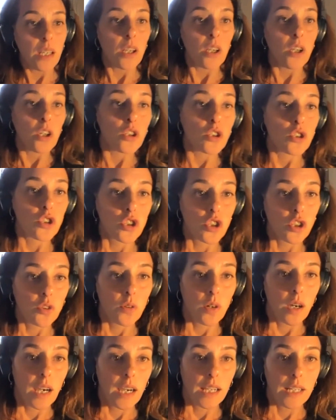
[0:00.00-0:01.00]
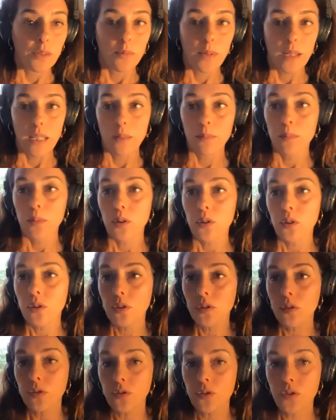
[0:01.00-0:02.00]
So I will
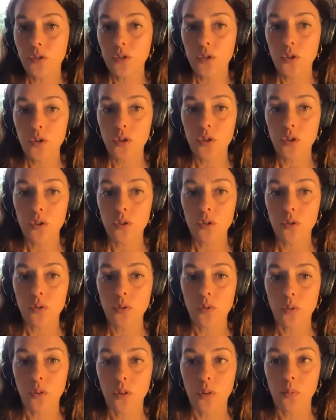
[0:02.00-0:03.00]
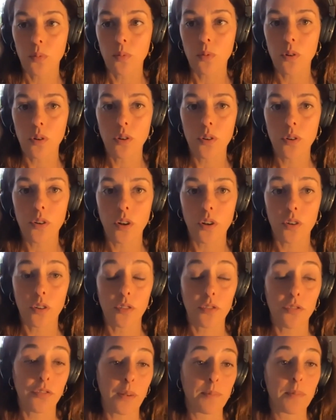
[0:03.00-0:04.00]
move to the war on
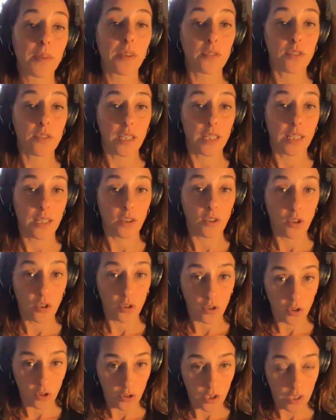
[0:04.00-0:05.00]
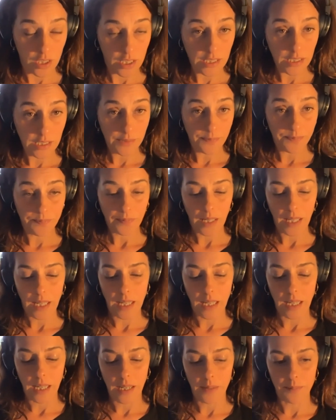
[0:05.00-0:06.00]
femtheogenic consciousness.
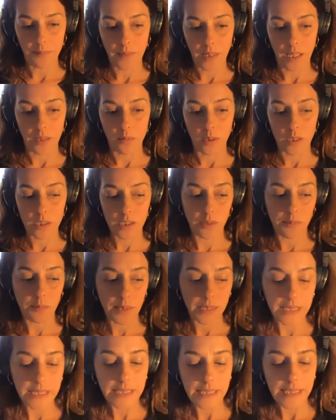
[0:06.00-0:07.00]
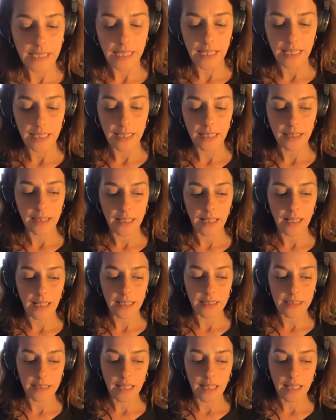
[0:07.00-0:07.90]
I will start by saying that